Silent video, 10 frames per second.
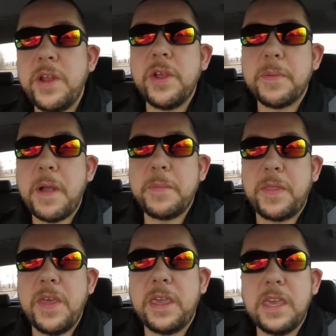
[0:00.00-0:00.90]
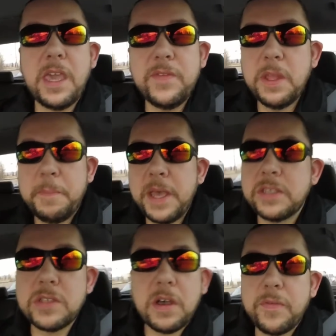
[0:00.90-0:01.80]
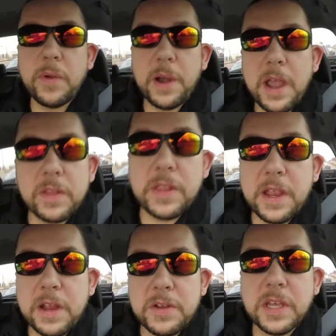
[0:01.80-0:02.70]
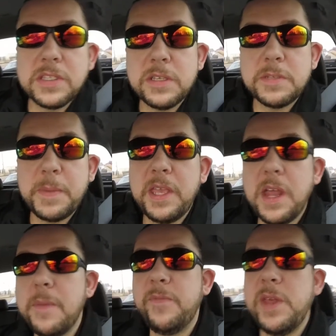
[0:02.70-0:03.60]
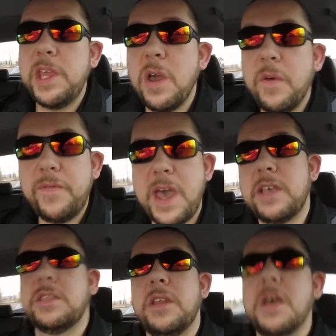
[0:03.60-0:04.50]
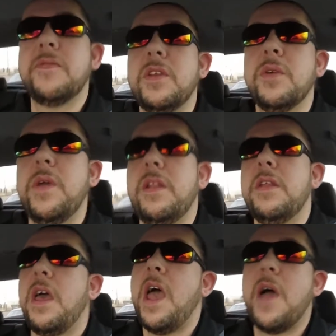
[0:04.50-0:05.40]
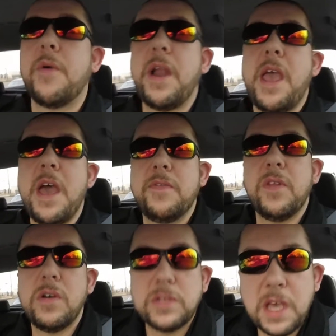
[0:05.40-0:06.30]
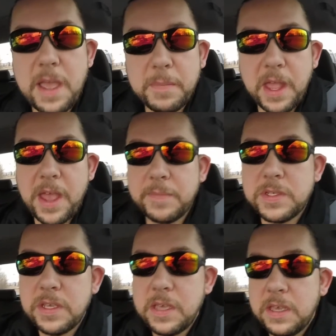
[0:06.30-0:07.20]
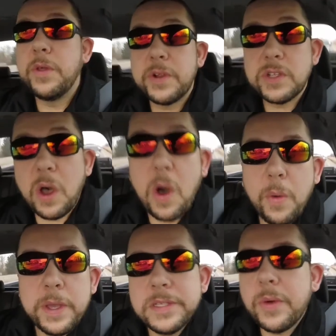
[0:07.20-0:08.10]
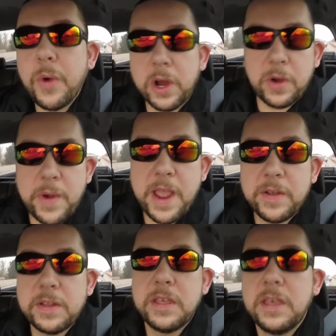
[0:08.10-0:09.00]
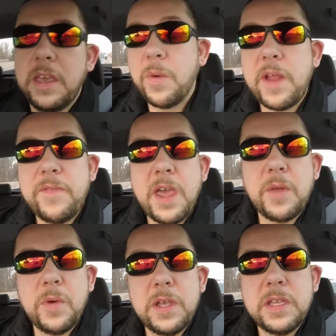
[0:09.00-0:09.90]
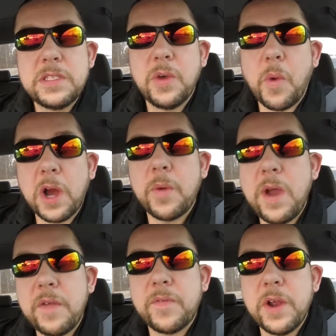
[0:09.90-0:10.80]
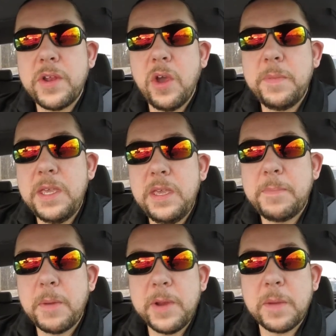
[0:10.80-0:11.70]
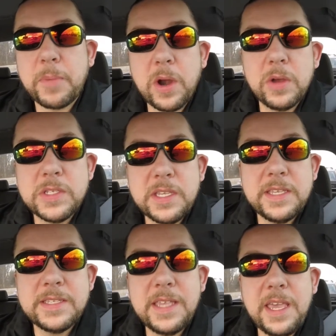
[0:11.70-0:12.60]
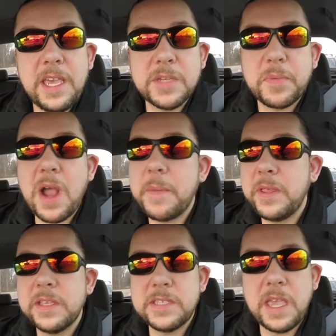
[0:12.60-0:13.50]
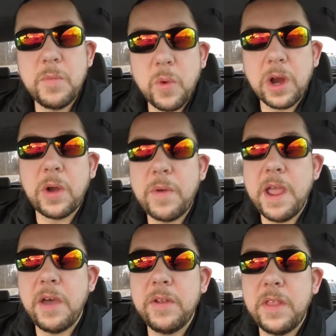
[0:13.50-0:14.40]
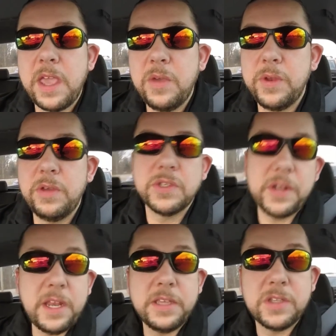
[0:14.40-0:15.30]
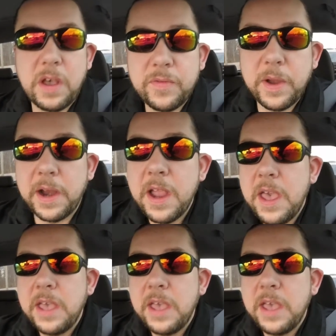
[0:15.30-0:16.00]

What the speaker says: I know you're probably thinking, even the best software out there doesn't speed up video fast enough to do an hour-and-a-half long time lapse. Well, there's always a workaround. And what I found was the workaround for Adobe Premiere Pro CC is probably the same workaround that you would use on any software.